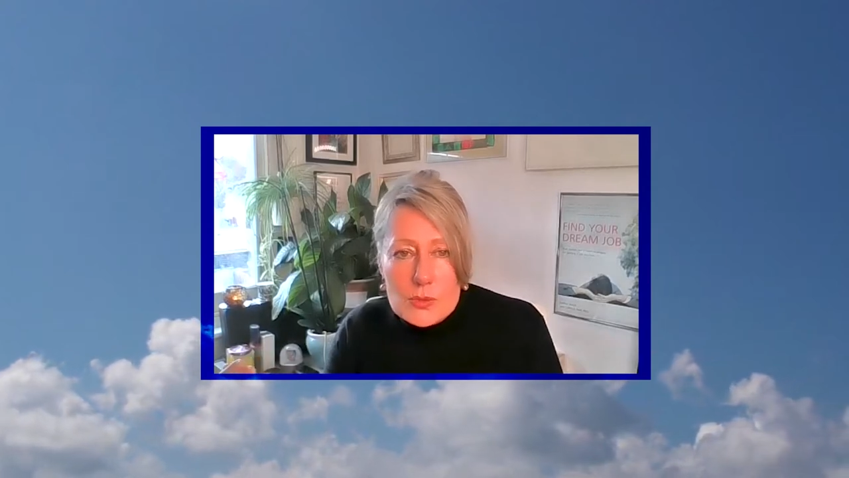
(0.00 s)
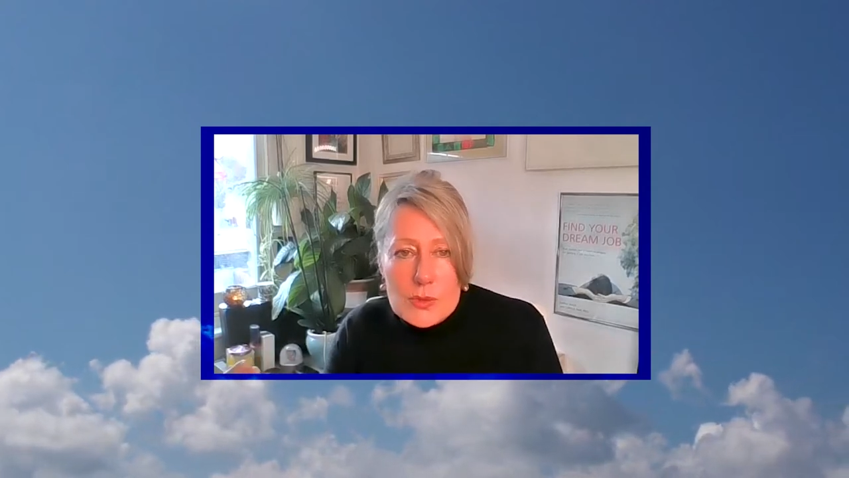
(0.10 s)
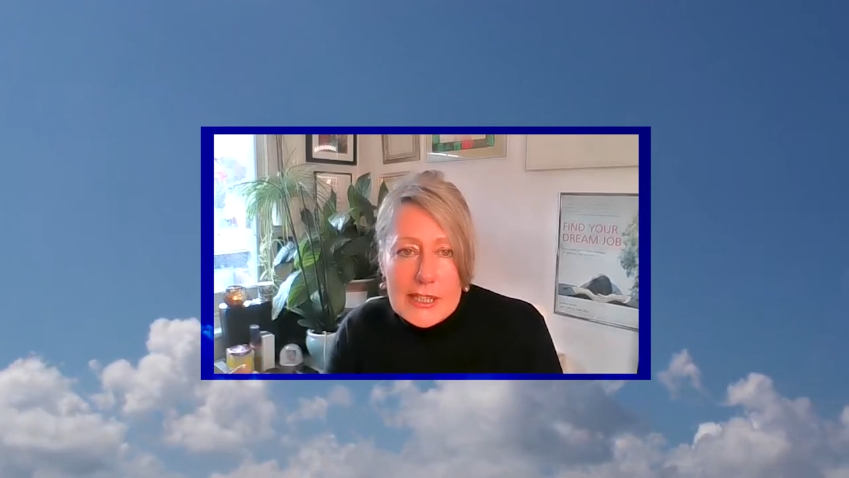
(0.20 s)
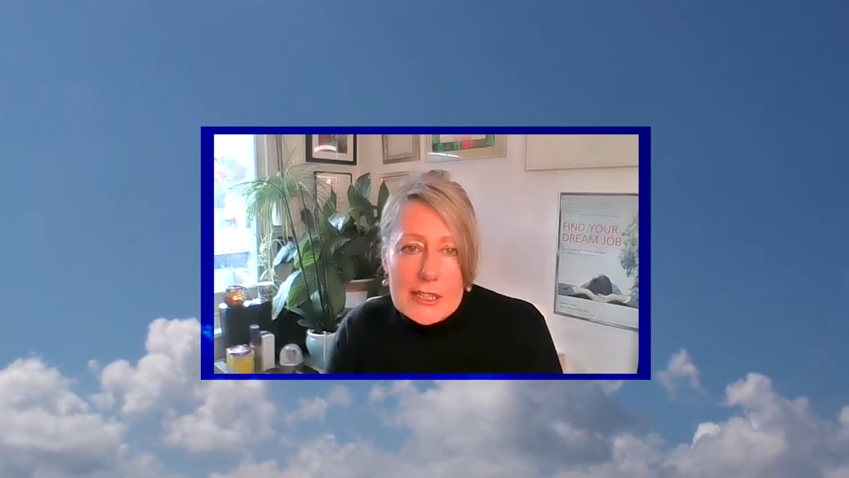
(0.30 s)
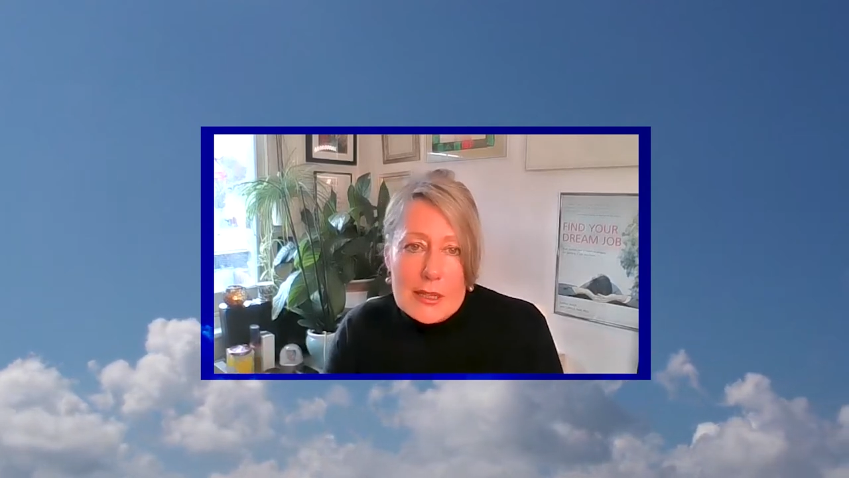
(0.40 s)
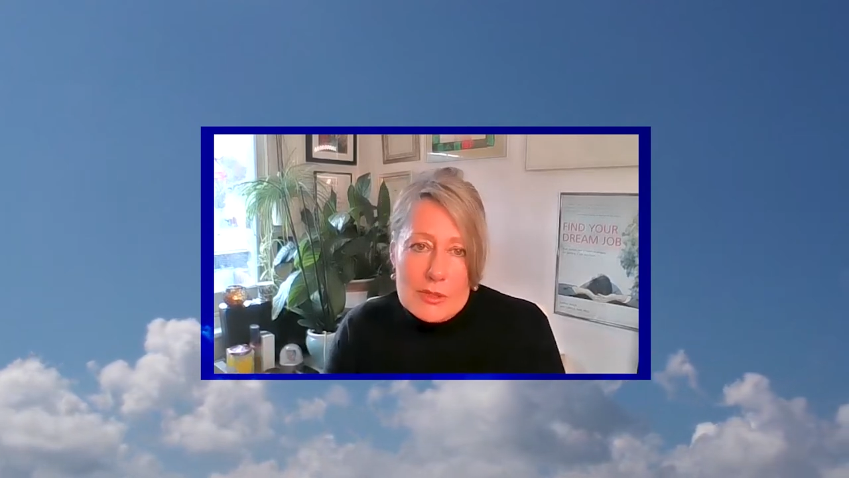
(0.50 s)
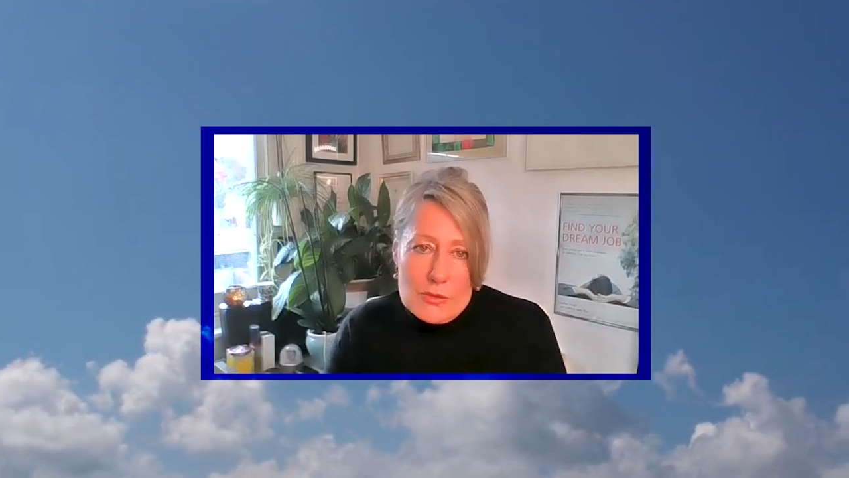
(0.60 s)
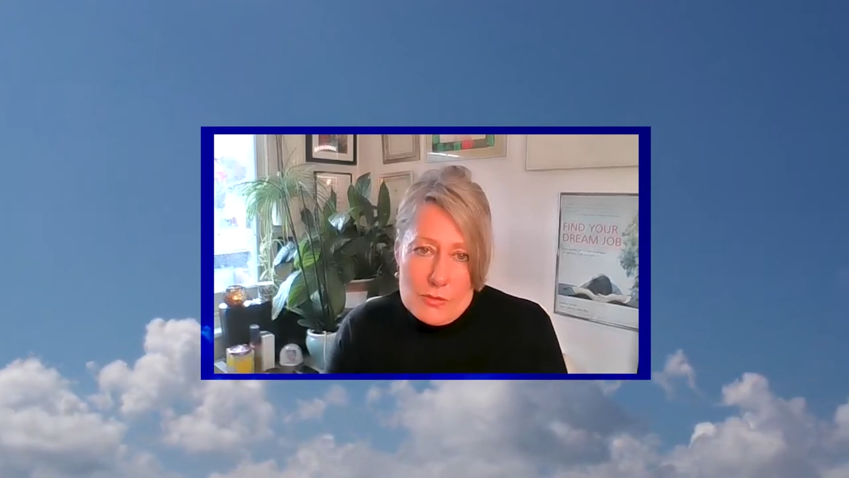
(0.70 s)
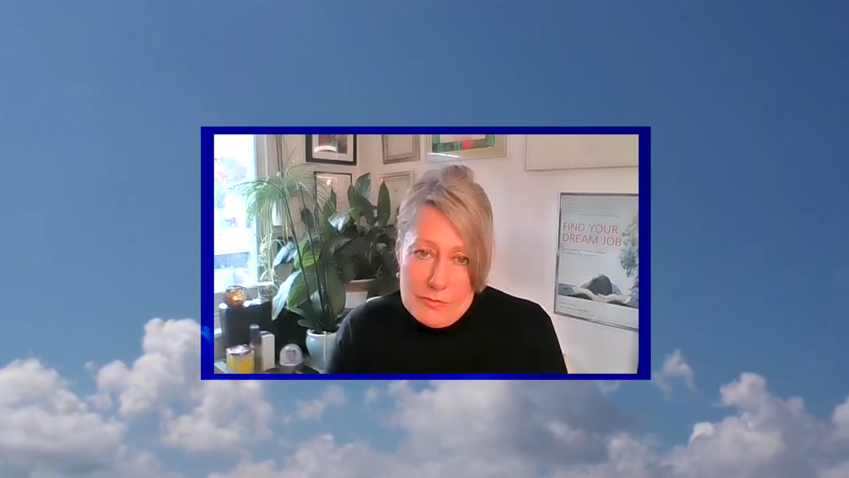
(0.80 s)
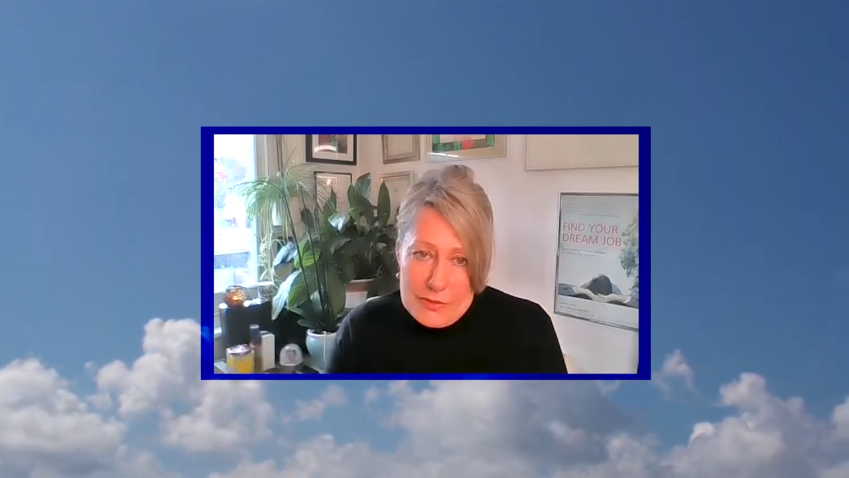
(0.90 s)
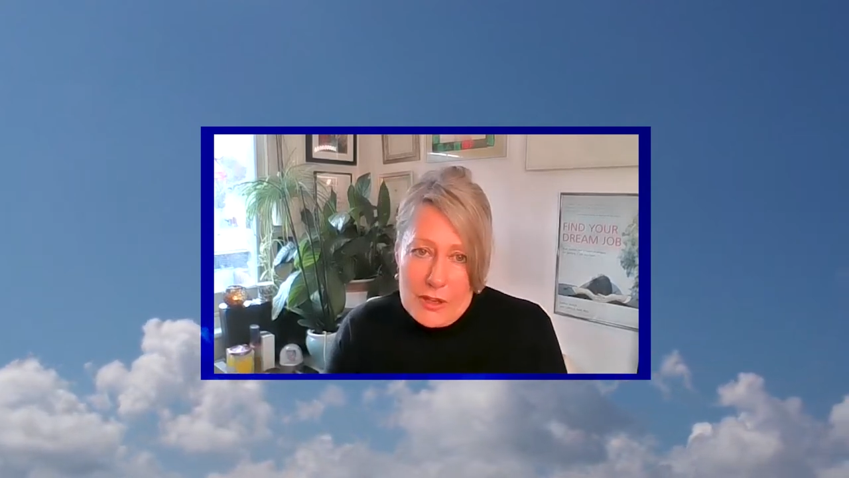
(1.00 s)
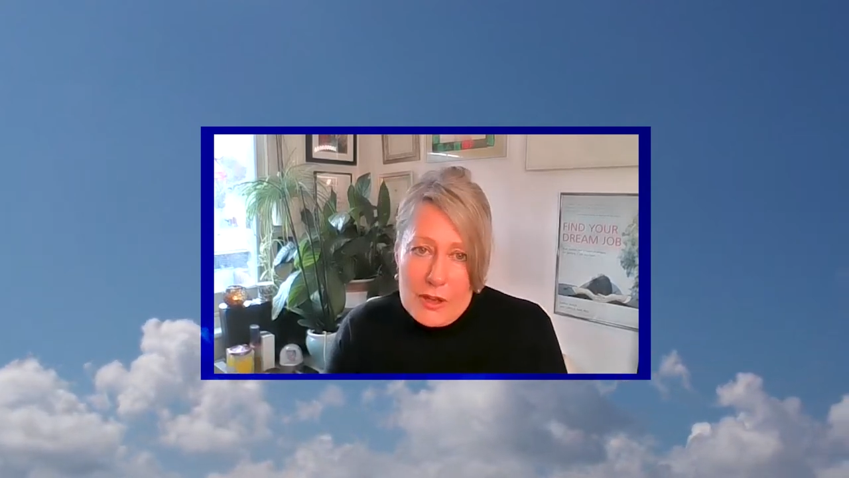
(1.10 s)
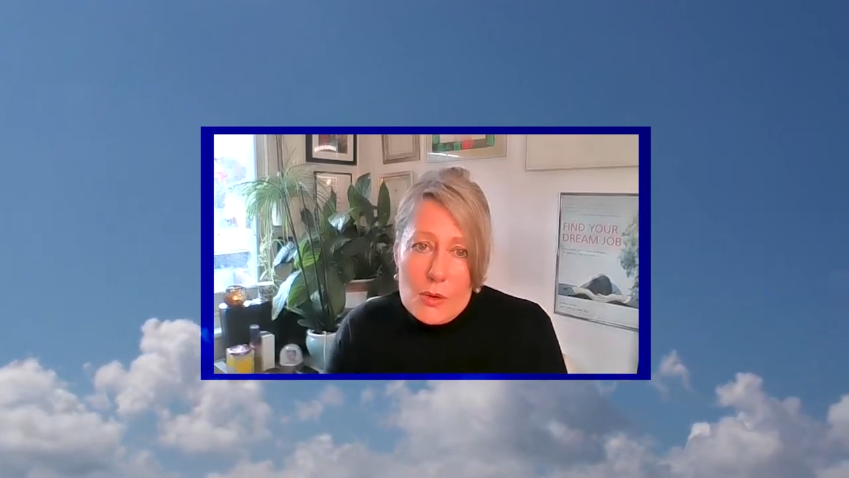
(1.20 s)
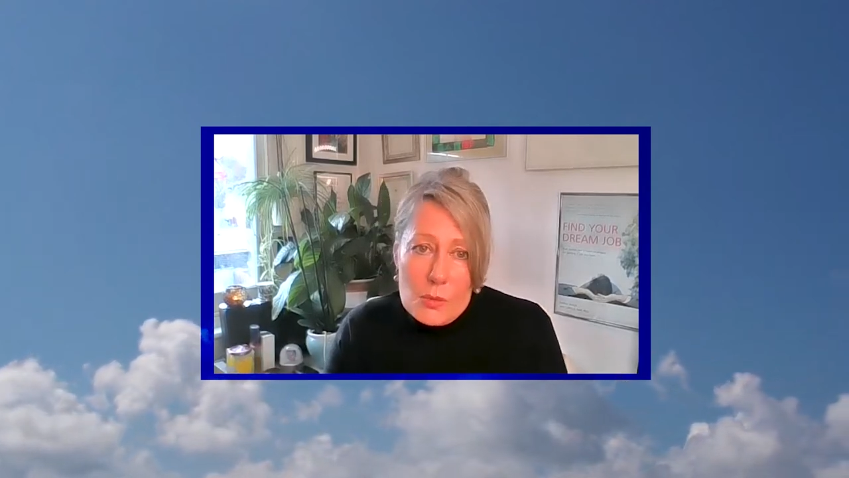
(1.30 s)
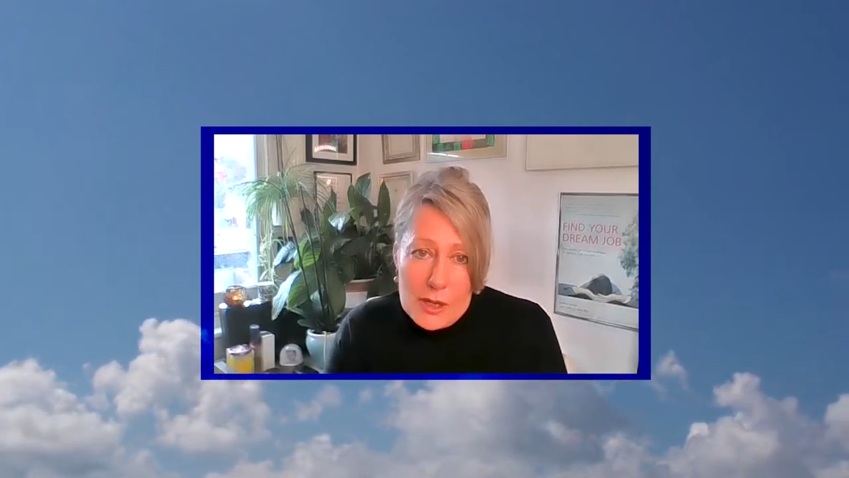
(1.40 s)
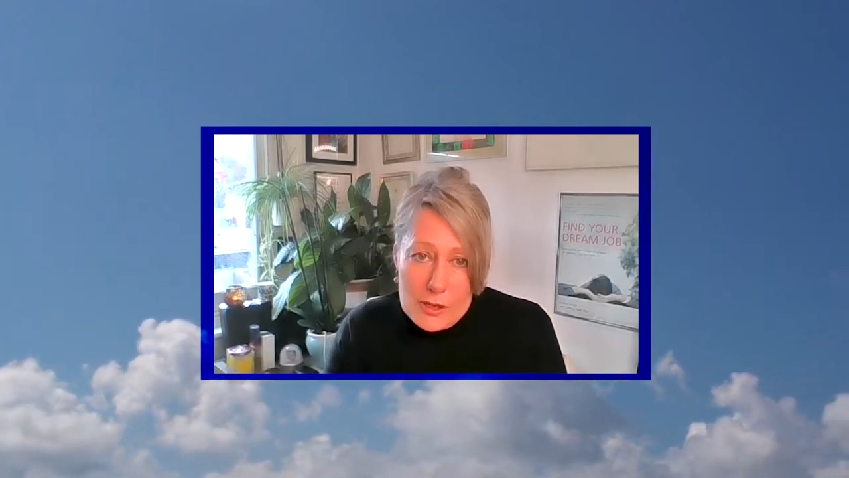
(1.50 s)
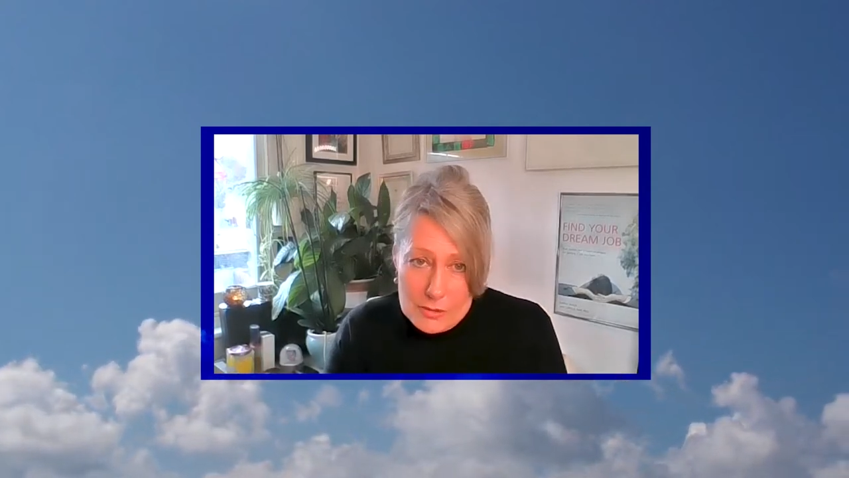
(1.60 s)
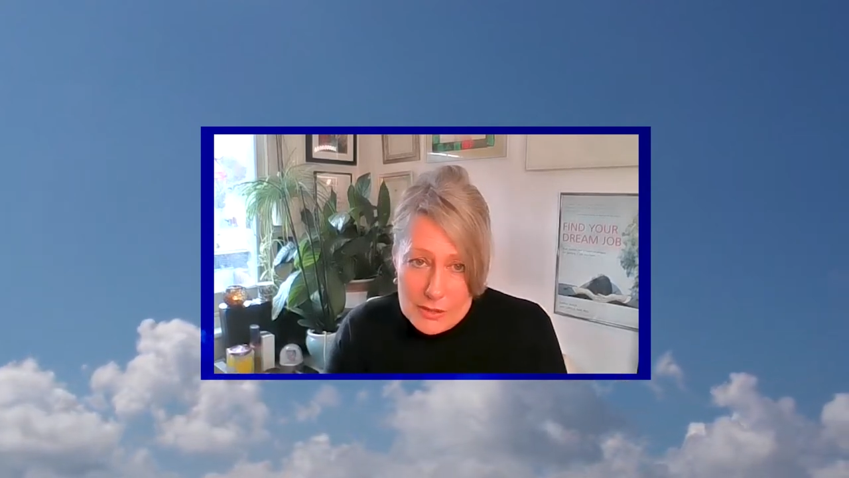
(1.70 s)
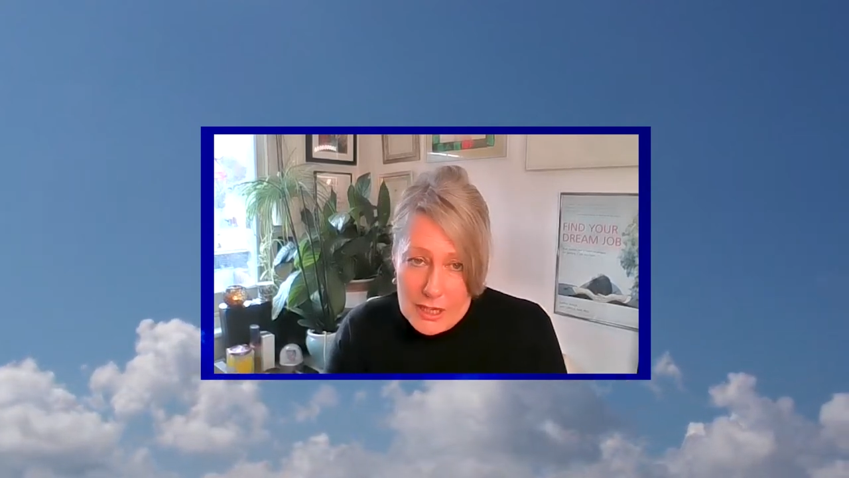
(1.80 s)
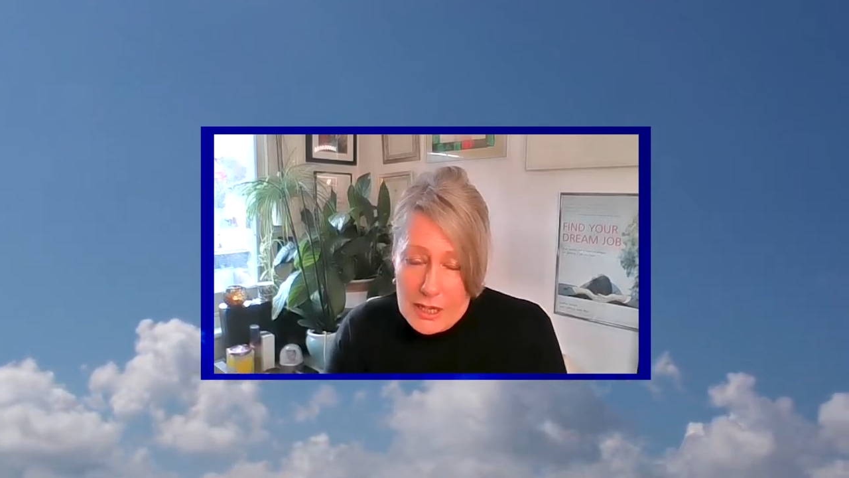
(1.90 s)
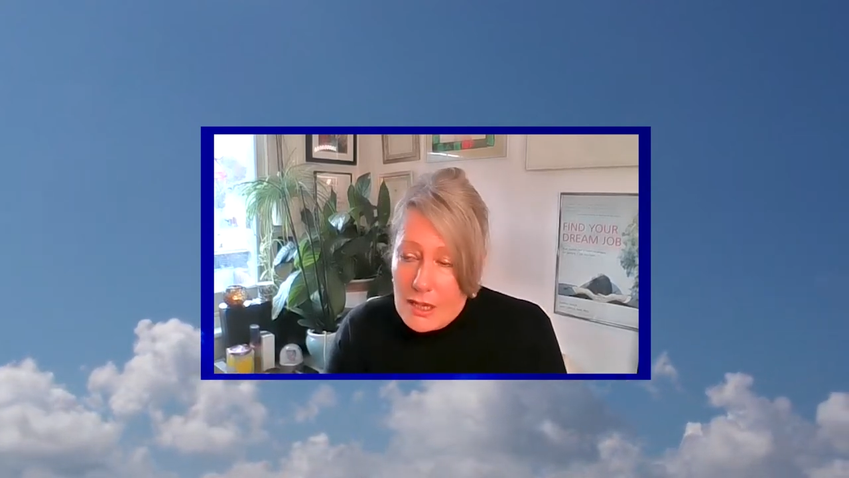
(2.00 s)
wake-up call for the whole world.